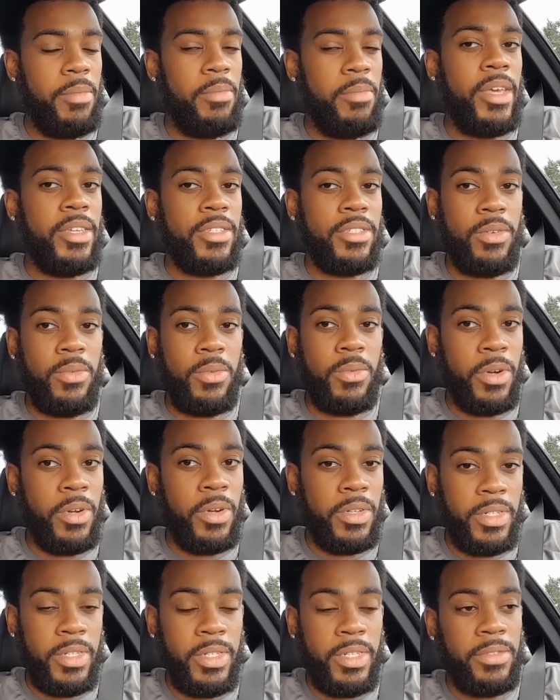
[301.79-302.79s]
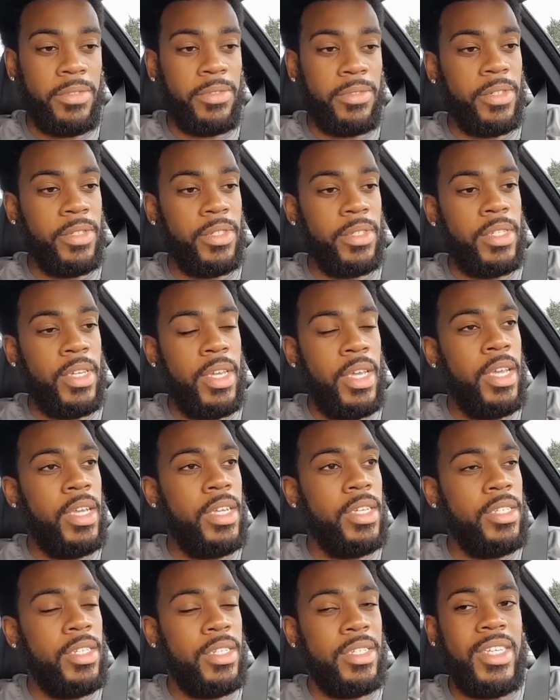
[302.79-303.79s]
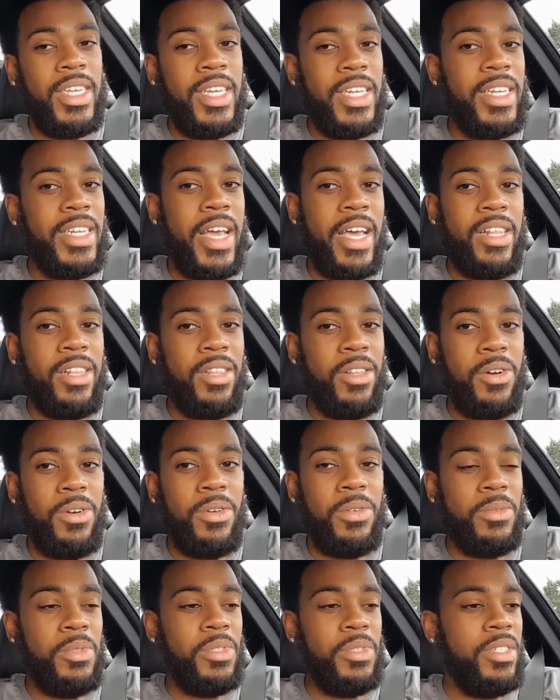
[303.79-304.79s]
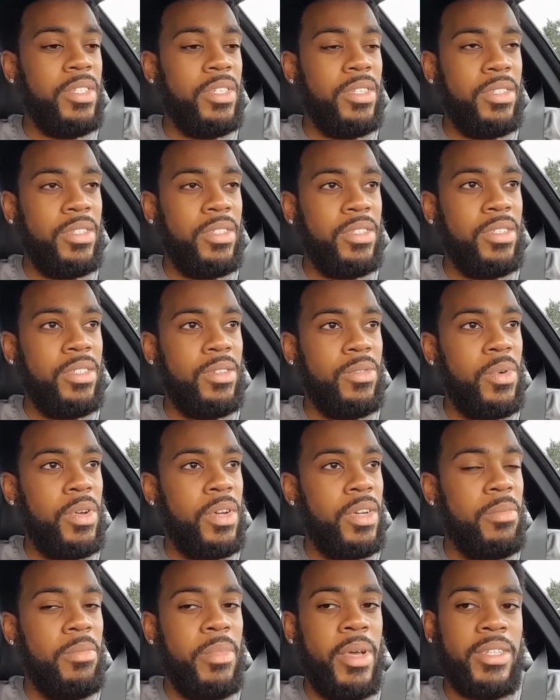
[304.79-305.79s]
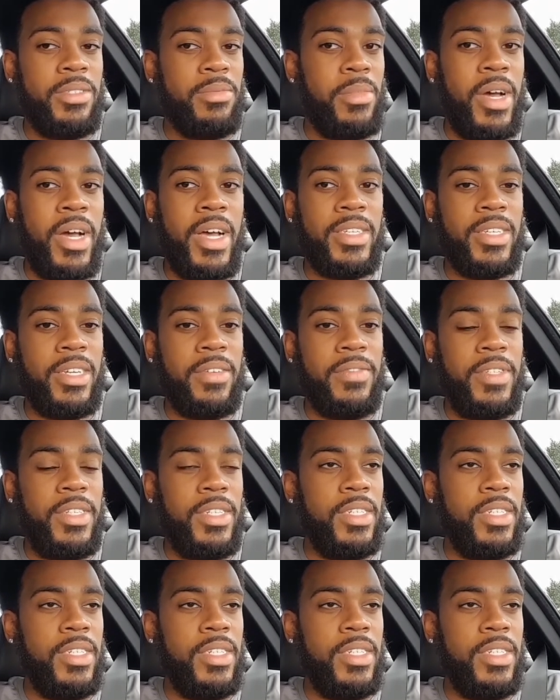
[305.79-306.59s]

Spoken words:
a world of difference. Just getting that alone was just one of the best mods I did.